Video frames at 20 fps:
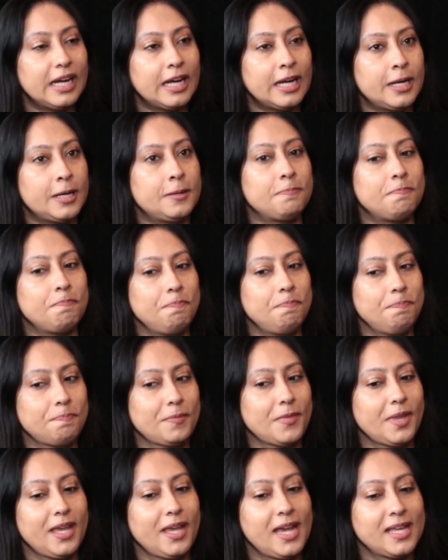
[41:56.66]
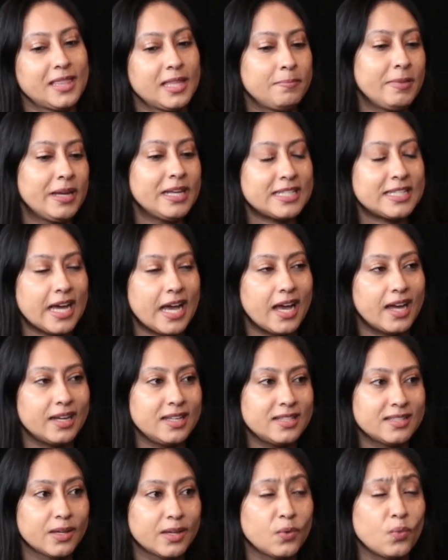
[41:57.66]
And then my dad,
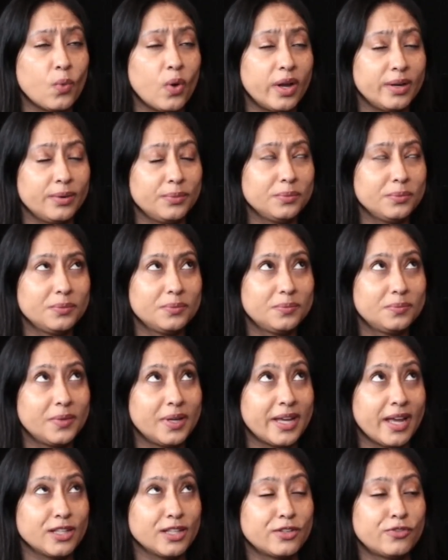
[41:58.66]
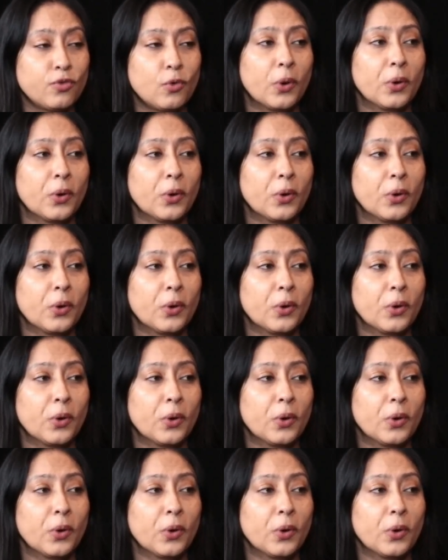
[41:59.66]
he's like 1 against 4